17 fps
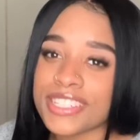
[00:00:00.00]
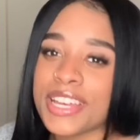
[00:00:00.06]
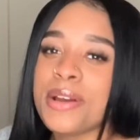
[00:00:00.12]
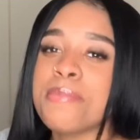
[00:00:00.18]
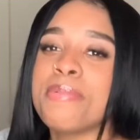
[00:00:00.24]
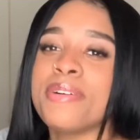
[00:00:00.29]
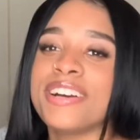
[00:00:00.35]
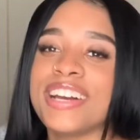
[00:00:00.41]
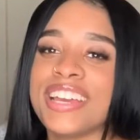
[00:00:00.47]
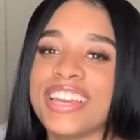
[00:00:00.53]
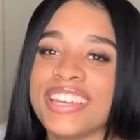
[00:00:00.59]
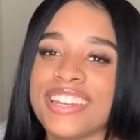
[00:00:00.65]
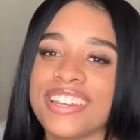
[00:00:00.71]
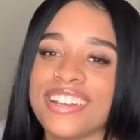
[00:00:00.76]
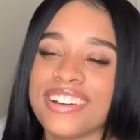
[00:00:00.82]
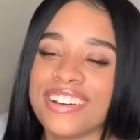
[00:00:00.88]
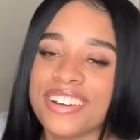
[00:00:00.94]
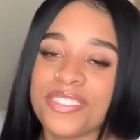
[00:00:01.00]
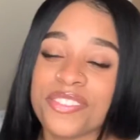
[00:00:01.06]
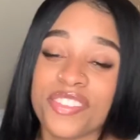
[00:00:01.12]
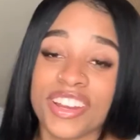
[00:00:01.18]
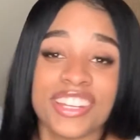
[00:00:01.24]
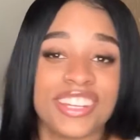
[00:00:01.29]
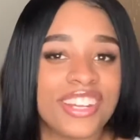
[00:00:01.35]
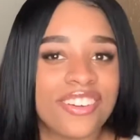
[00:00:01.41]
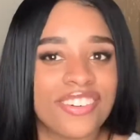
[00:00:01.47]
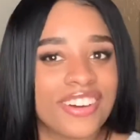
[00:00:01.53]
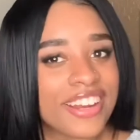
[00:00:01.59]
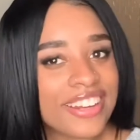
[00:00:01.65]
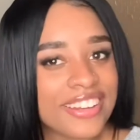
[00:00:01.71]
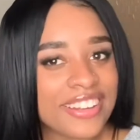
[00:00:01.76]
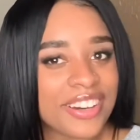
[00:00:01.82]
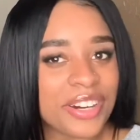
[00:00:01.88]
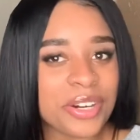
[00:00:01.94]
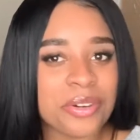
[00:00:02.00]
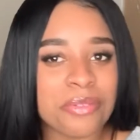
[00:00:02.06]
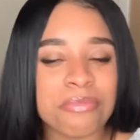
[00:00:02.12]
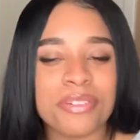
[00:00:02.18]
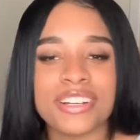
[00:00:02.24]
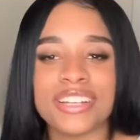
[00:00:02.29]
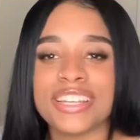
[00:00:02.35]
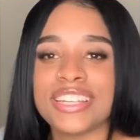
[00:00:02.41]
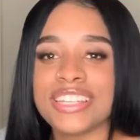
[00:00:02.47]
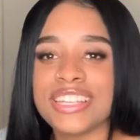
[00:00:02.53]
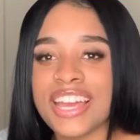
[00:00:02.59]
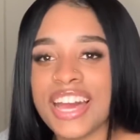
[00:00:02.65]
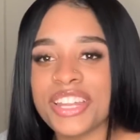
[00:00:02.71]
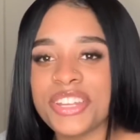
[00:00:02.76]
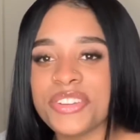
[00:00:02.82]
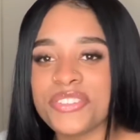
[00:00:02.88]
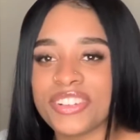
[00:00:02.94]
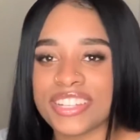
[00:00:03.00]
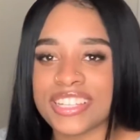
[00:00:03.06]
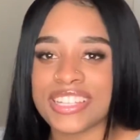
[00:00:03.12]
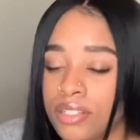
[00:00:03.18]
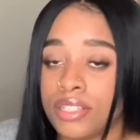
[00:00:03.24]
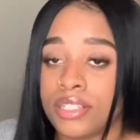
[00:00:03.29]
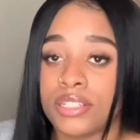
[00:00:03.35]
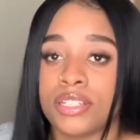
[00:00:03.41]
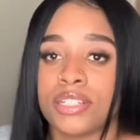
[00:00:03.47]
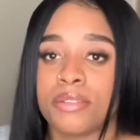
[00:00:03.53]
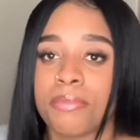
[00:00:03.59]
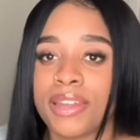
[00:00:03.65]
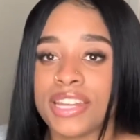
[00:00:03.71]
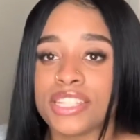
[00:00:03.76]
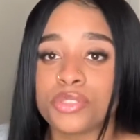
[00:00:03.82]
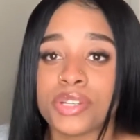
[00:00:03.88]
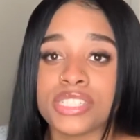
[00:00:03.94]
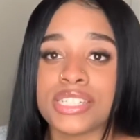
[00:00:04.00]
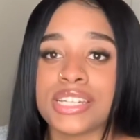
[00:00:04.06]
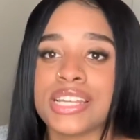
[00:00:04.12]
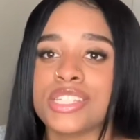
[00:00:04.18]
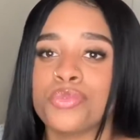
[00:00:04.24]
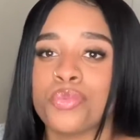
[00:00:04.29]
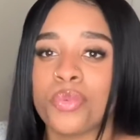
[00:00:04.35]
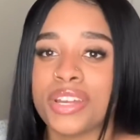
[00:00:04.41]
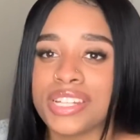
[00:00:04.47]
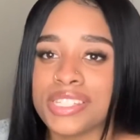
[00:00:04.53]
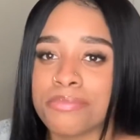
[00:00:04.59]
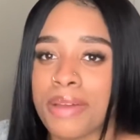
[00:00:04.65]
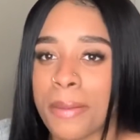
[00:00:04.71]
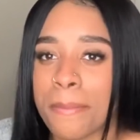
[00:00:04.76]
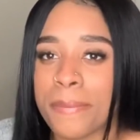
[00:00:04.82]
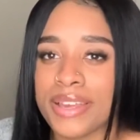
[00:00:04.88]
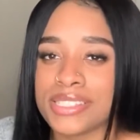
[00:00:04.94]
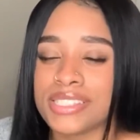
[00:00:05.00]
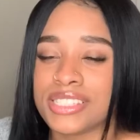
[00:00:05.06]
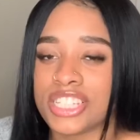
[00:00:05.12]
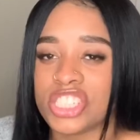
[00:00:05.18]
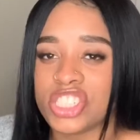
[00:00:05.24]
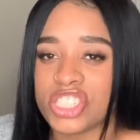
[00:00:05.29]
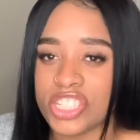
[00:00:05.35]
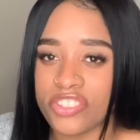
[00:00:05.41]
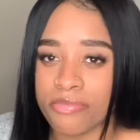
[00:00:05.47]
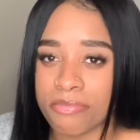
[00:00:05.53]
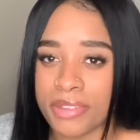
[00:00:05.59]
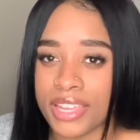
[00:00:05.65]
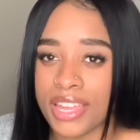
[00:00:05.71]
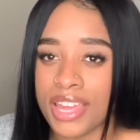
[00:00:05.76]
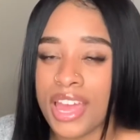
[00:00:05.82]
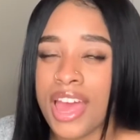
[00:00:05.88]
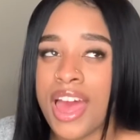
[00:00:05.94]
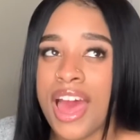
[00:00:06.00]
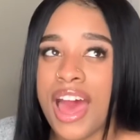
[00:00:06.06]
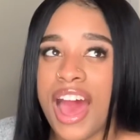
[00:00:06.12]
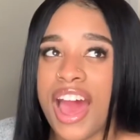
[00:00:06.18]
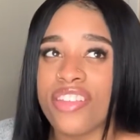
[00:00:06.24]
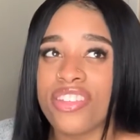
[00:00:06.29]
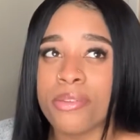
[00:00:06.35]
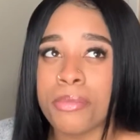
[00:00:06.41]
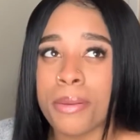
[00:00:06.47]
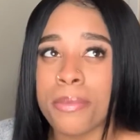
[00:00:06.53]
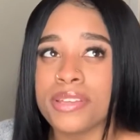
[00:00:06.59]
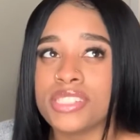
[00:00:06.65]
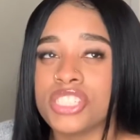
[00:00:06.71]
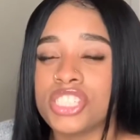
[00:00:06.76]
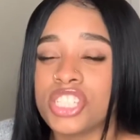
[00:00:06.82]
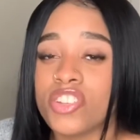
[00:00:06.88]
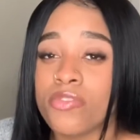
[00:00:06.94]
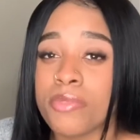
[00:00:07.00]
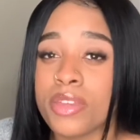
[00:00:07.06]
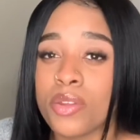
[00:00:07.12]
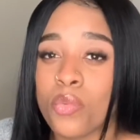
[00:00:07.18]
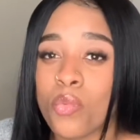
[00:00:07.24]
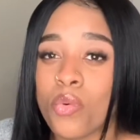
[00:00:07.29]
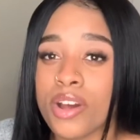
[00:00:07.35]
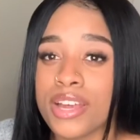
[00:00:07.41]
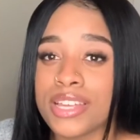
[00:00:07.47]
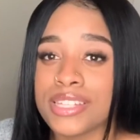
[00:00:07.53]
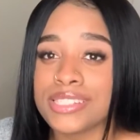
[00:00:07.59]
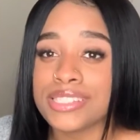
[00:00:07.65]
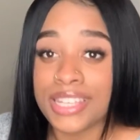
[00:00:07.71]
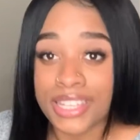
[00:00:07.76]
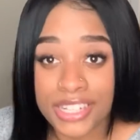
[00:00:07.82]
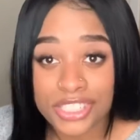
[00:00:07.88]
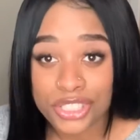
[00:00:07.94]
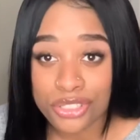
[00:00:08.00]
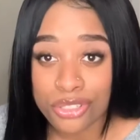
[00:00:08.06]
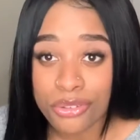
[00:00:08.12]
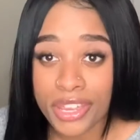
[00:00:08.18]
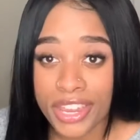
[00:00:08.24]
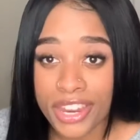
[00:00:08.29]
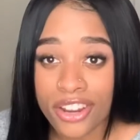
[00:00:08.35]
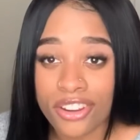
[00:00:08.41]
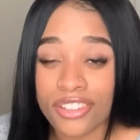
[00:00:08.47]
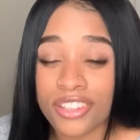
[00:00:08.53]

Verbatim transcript: But um, if I don't, I don't. But yeah, I do want kids. My next question is, what is my best achievement? I think my best achievement was getting to do hair.